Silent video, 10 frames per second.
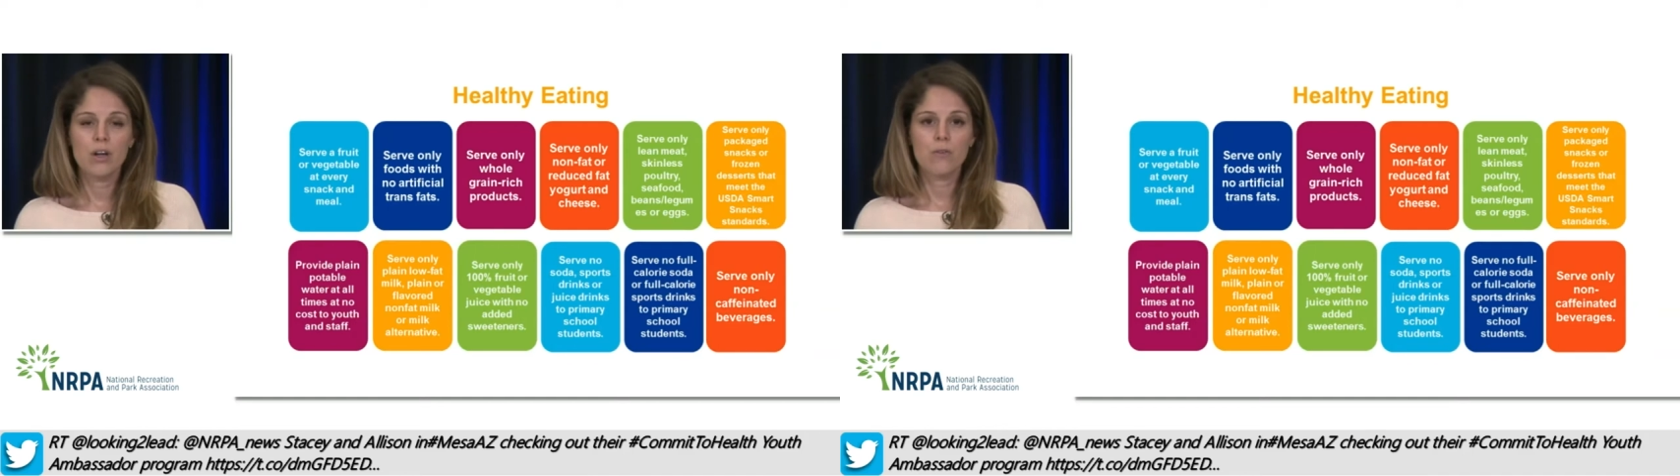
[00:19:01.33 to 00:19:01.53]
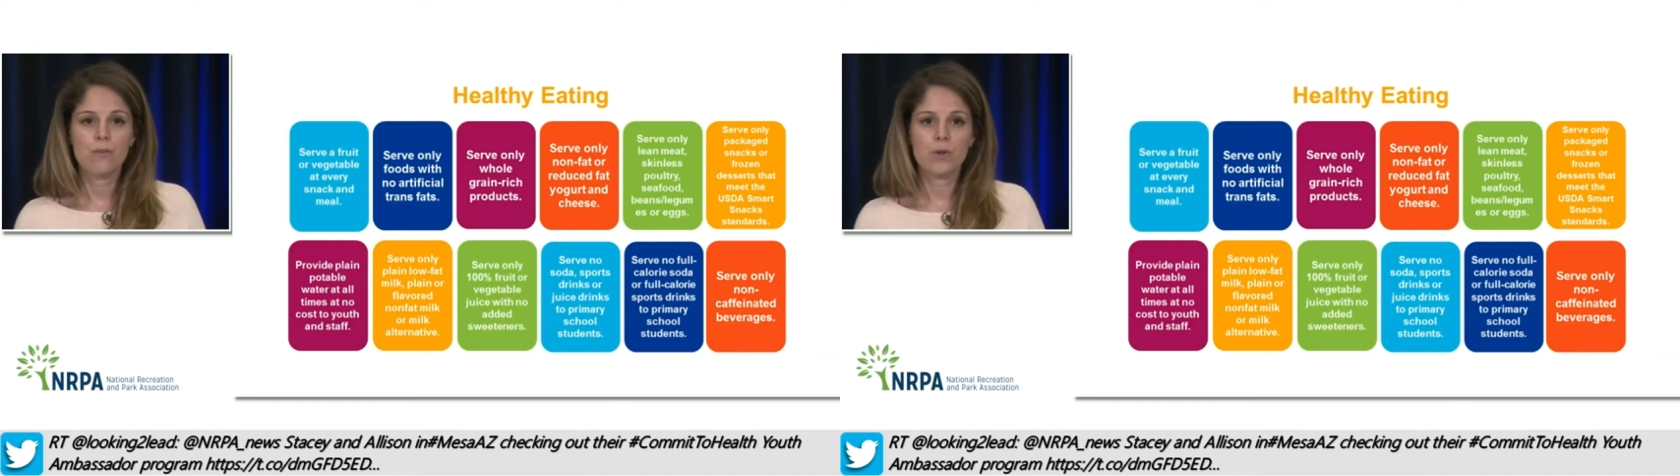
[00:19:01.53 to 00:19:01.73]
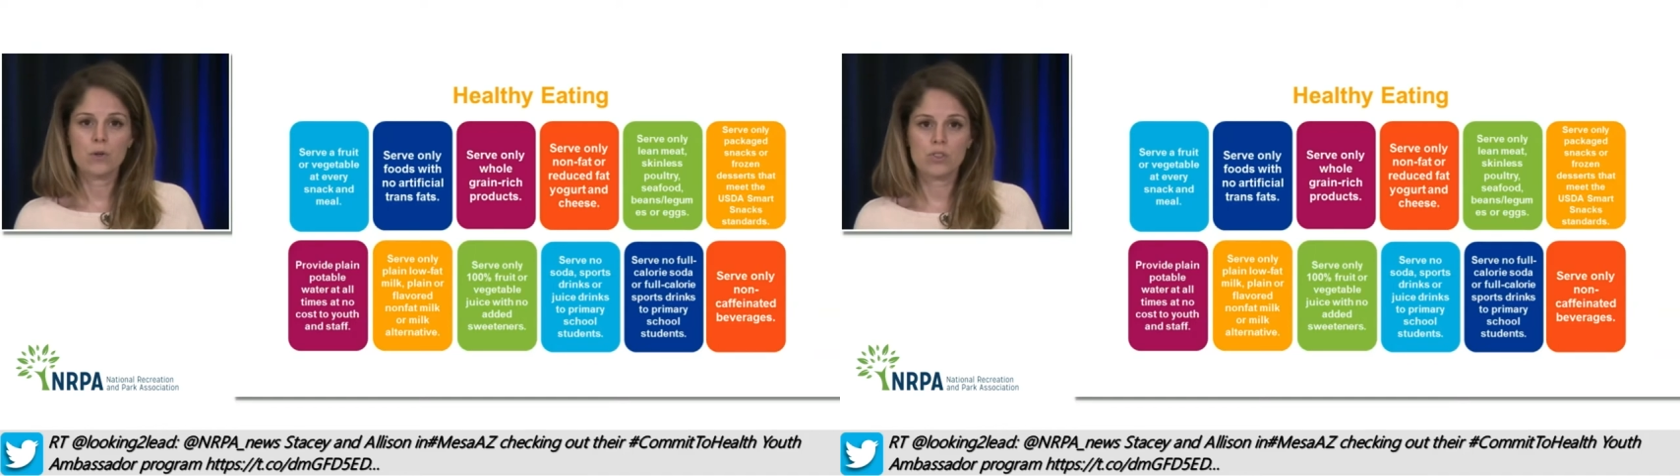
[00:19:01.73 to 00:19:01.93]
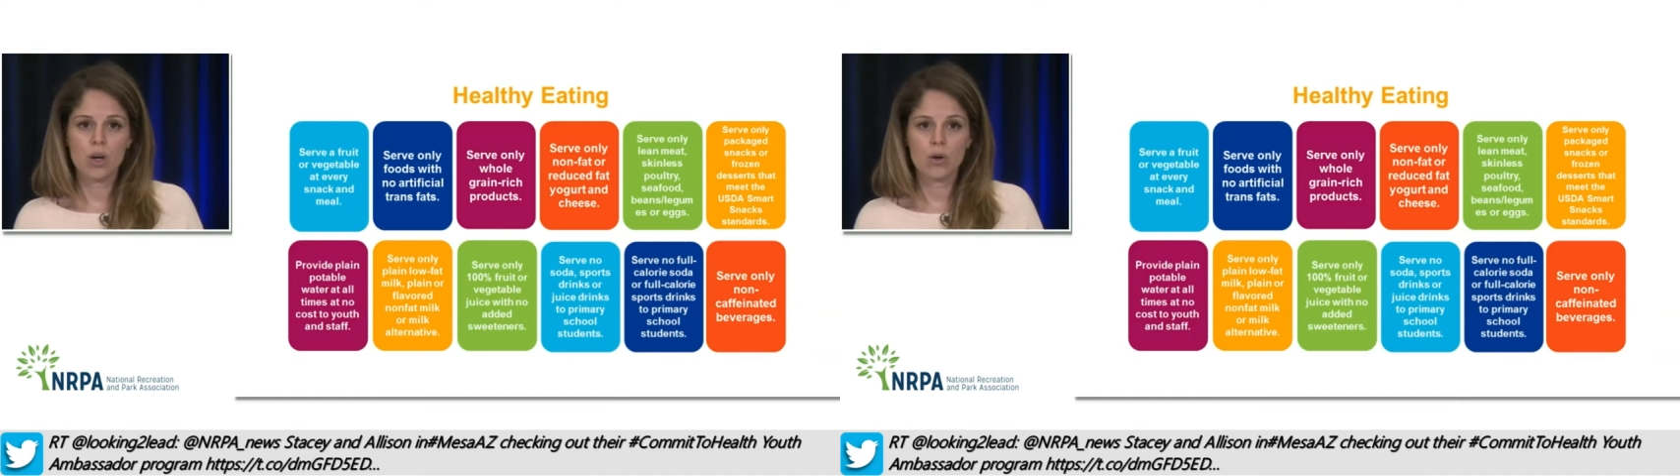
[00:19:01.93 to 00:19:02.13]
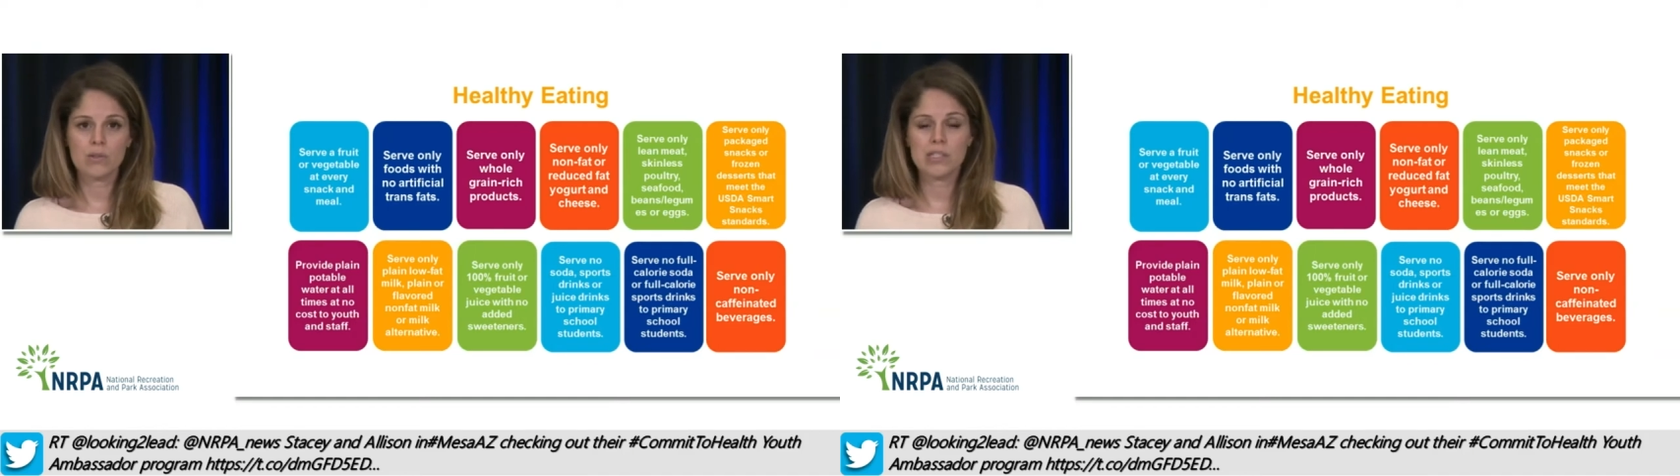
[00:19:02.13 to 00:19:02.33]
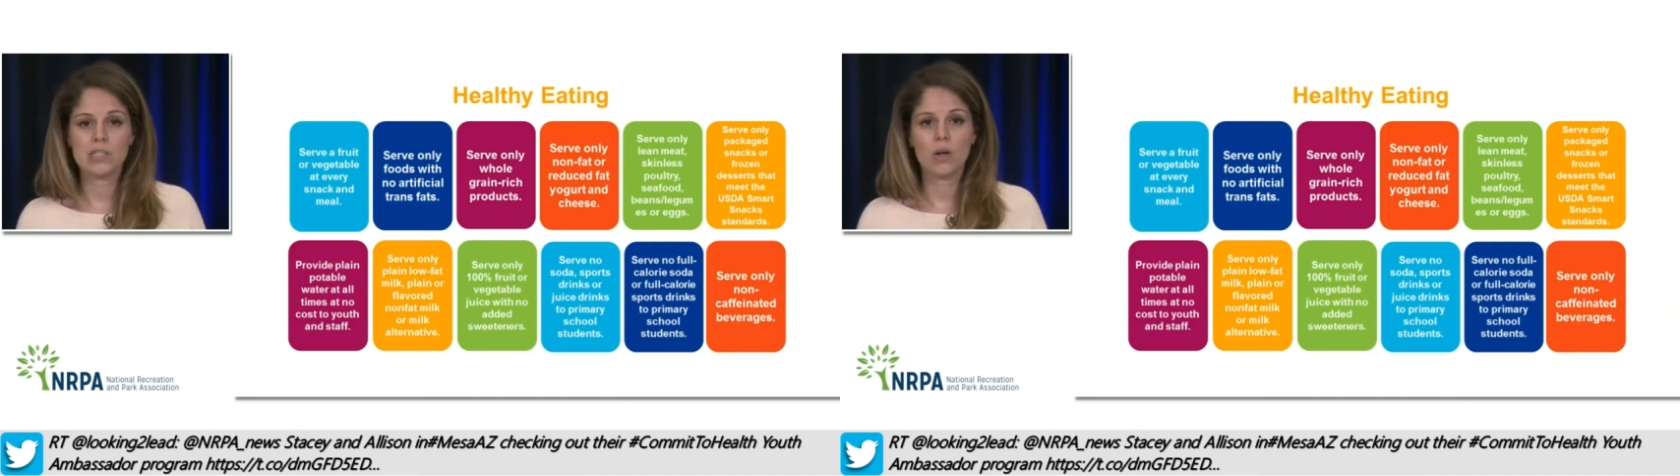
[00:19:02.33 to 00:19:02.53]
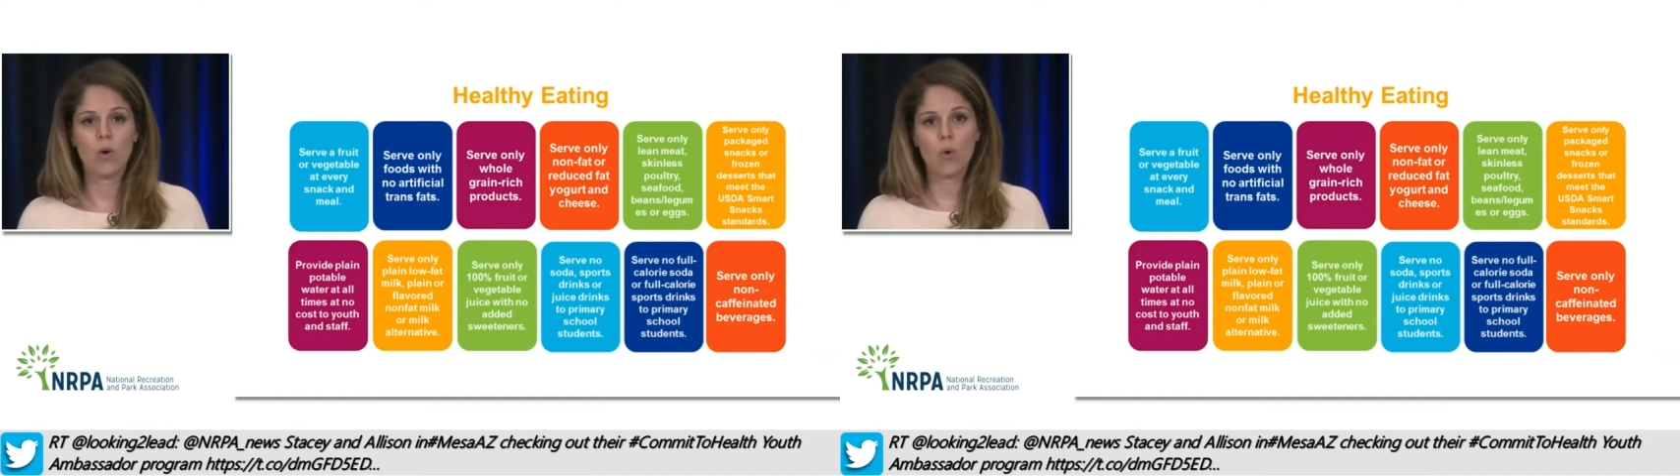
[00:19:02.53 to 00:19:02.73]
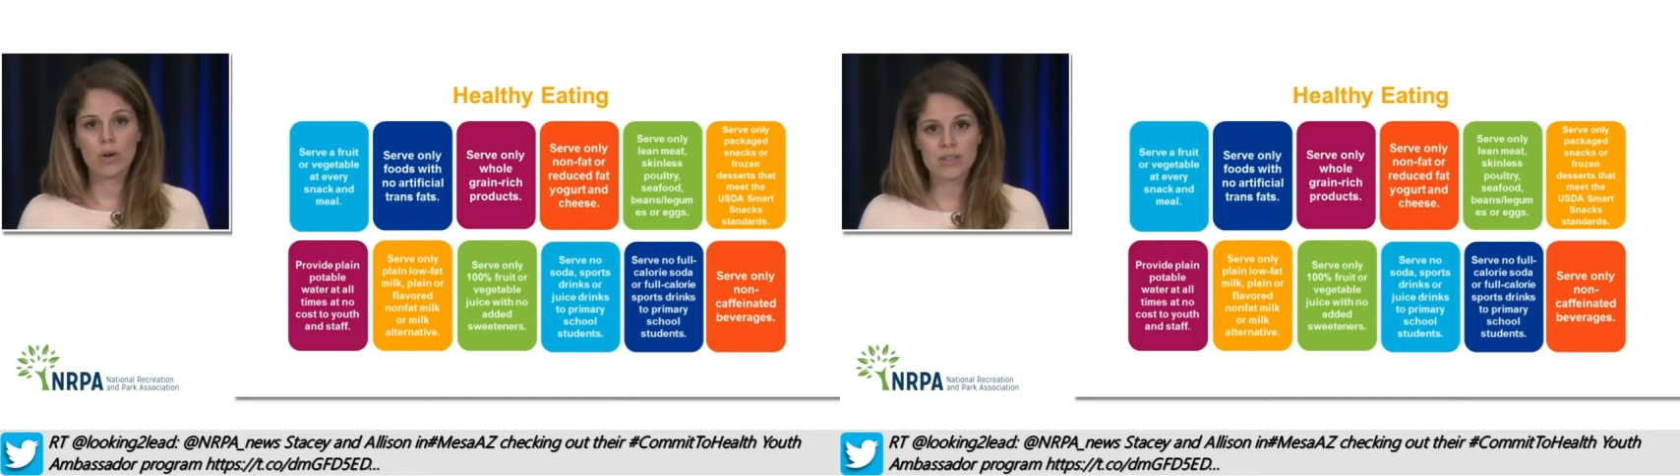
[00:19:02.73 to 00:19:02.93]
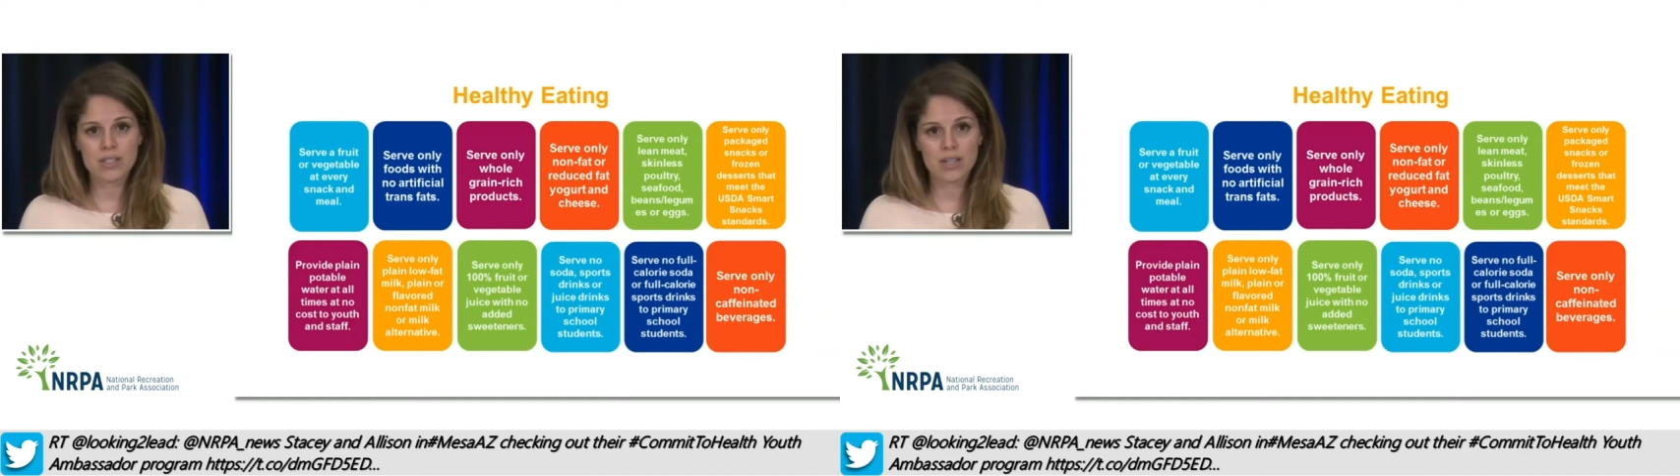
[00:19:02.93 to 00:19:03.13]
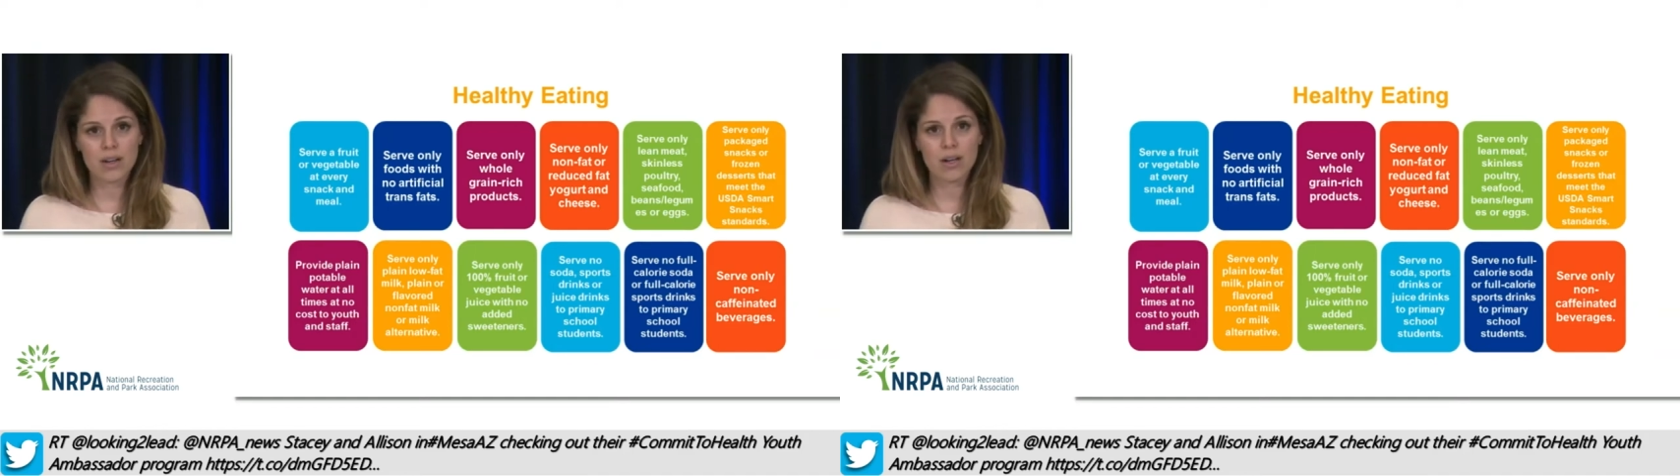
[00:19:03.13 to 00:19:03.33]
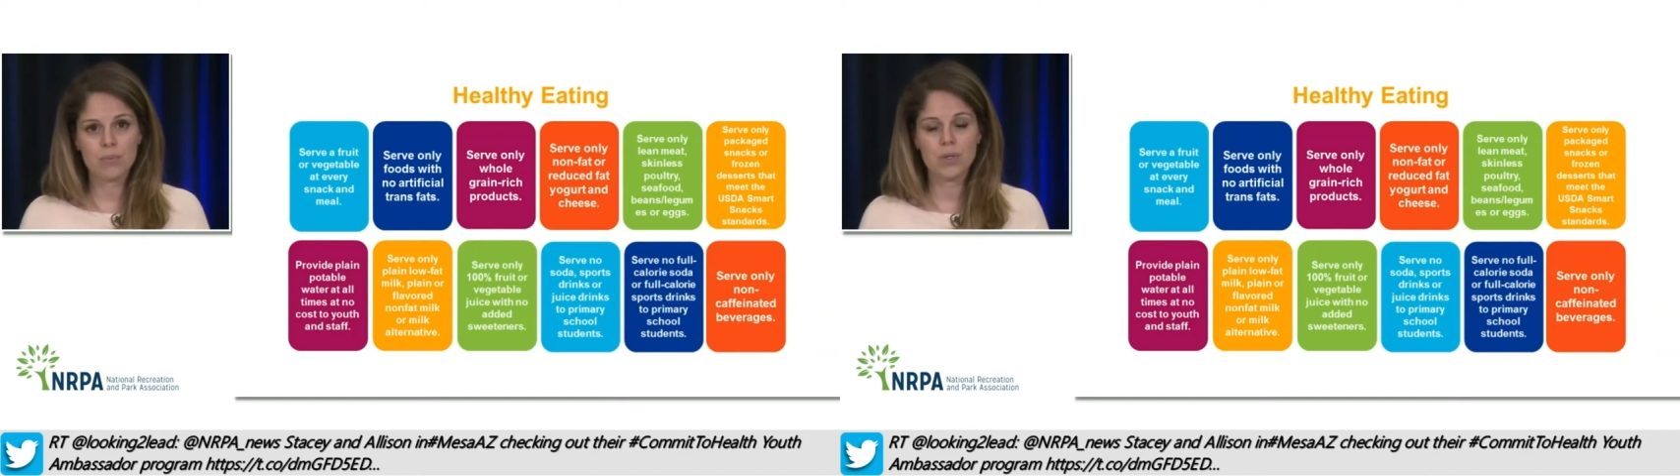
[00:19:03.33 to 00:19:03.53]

fructose, corn syrup,